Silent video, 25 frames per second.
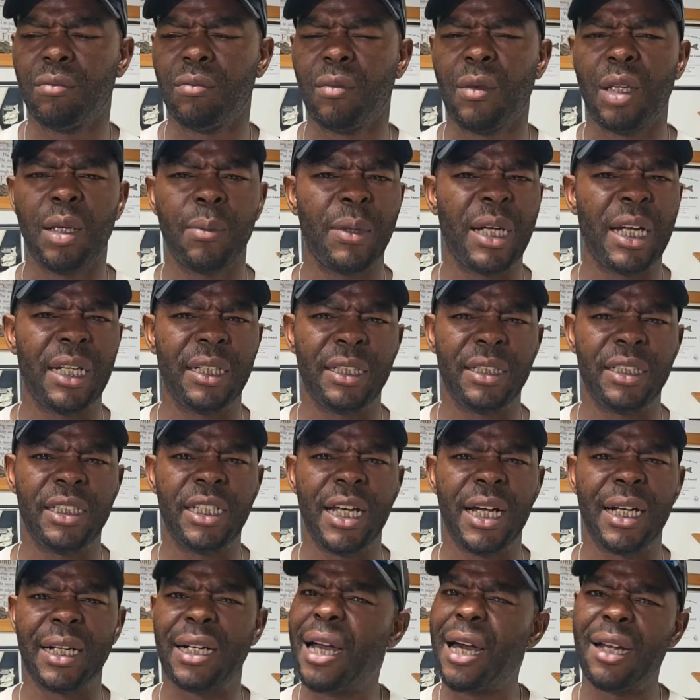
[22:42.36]
I'm gonna have to
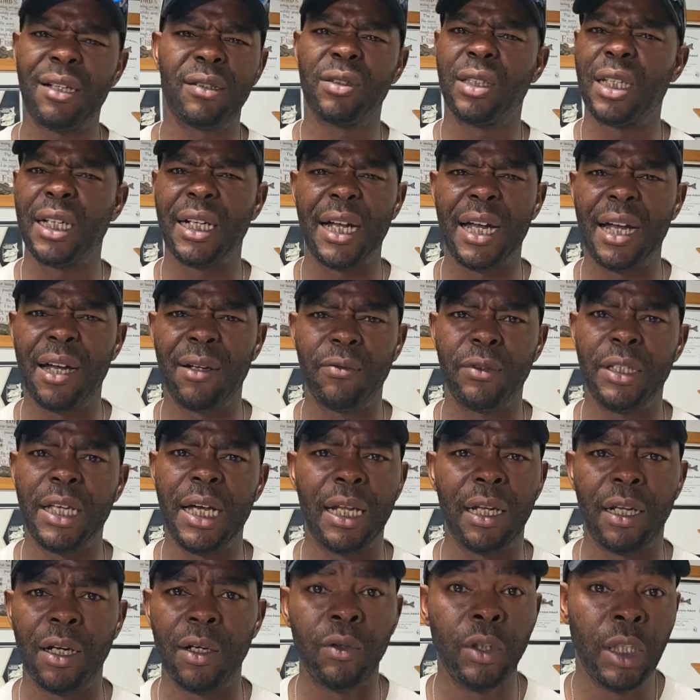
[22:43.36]
check. I don't think I have
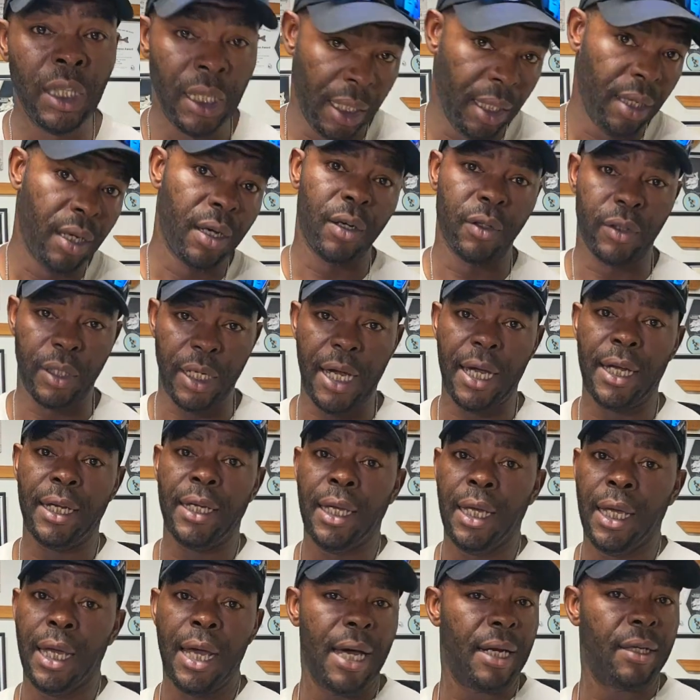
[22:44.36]
yellow. Okay?
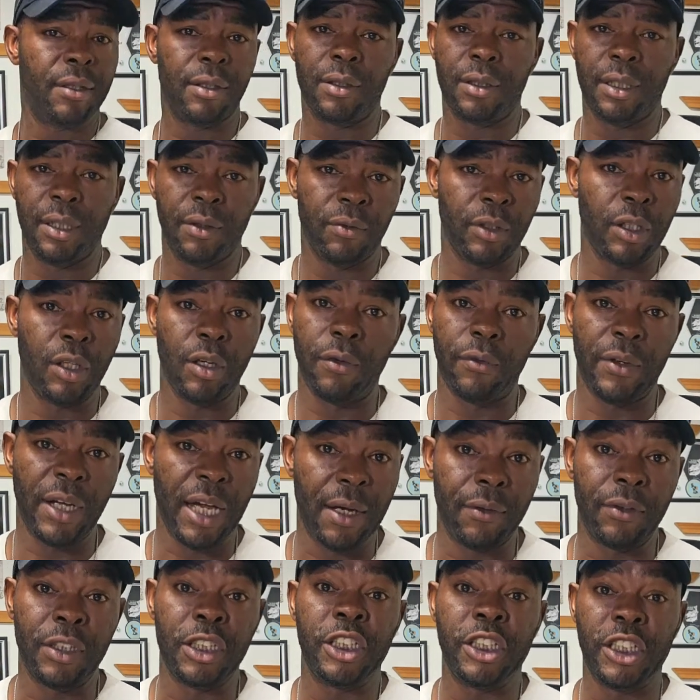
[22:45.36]
I don't even know if I
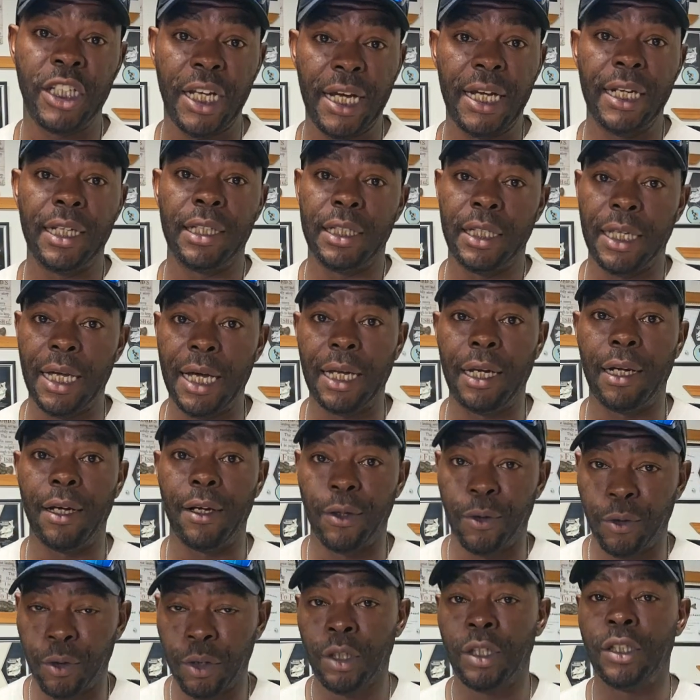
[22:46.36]
have a shade of
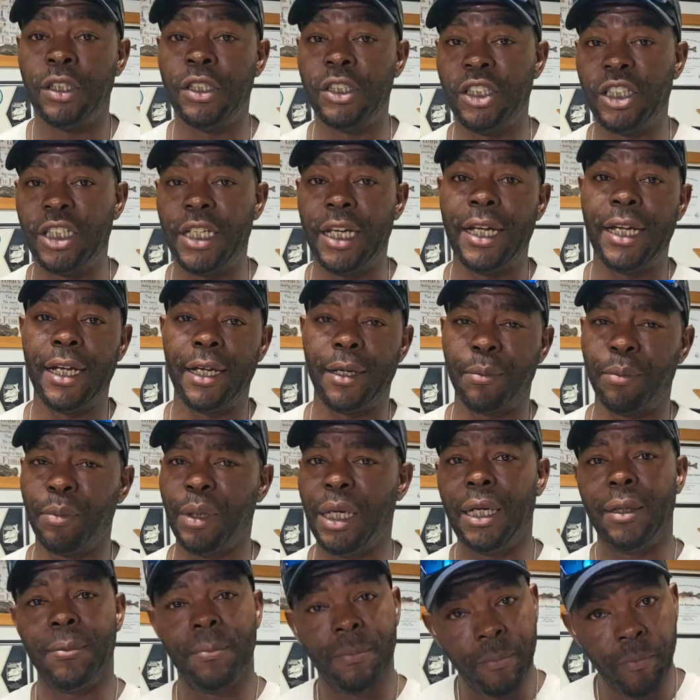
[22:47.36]
yellow jig,
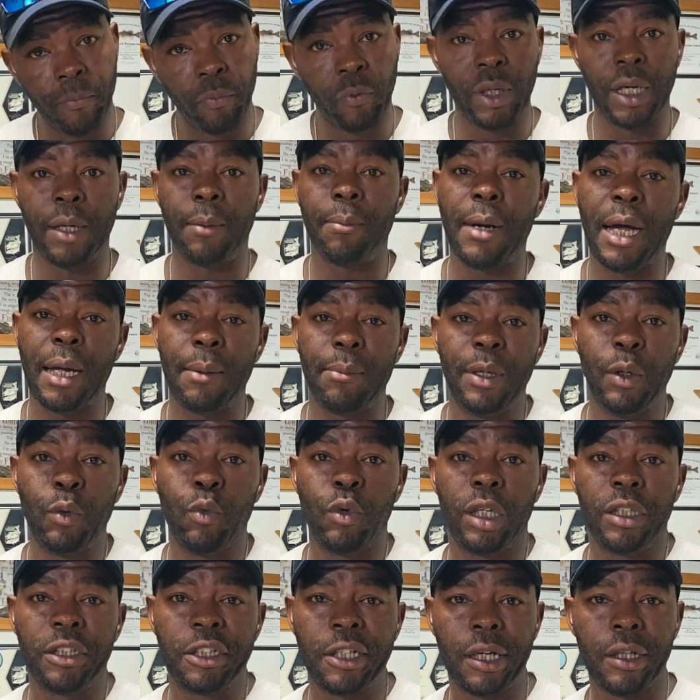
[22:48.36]
but there might be
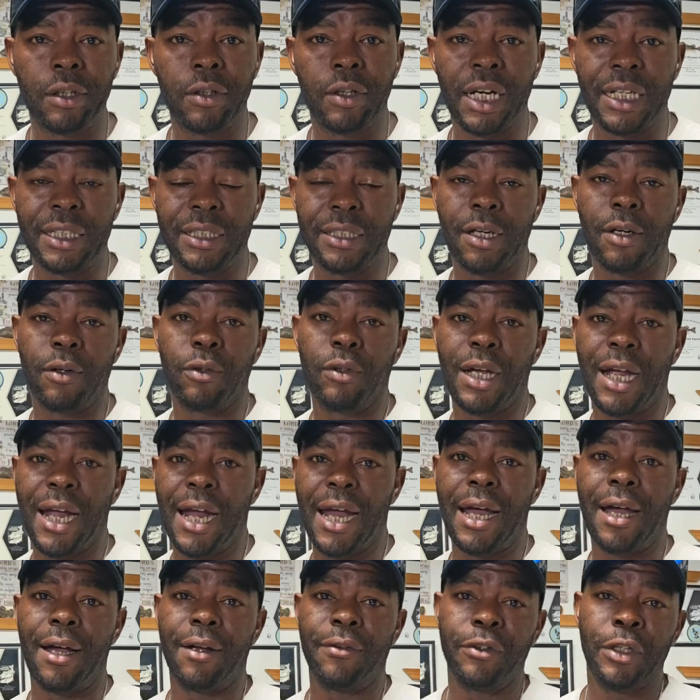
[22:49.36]
one color I don't
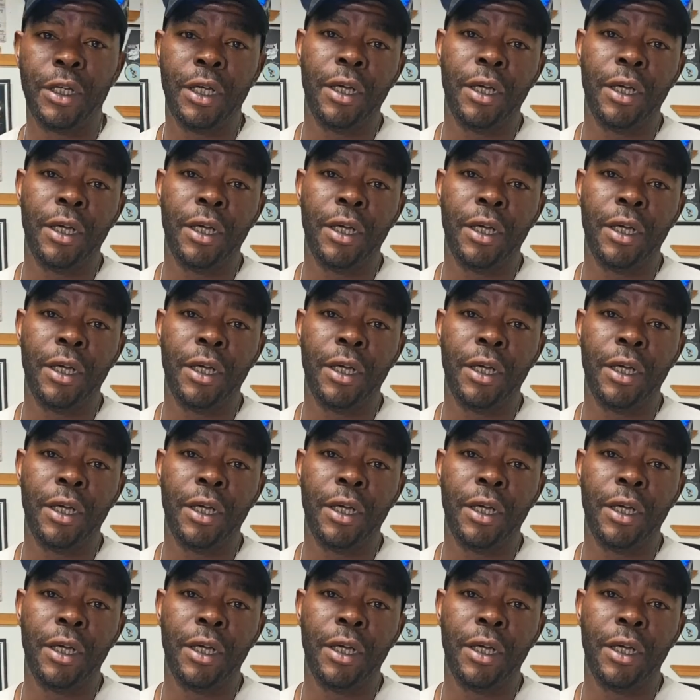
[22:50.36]
have.